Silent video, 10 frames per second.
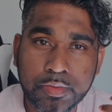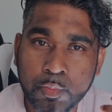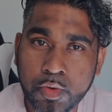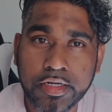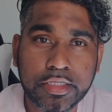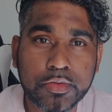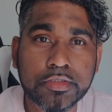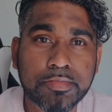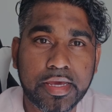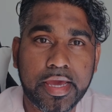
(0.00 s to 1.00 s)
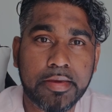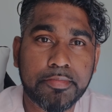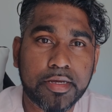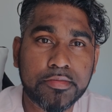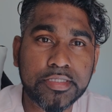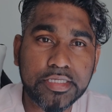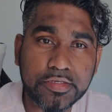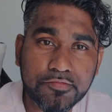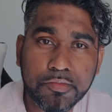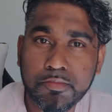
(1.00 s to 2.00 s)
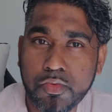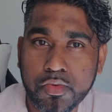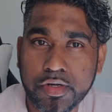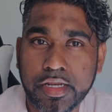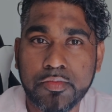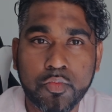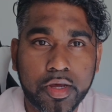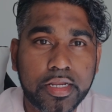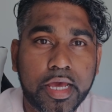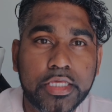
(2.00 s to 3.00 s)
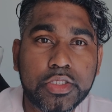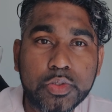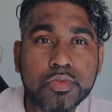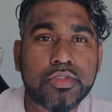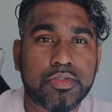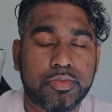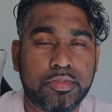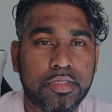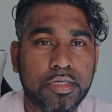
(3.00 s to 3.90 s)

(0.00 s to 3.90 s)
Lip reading: want to use my iPad even more than what I used to.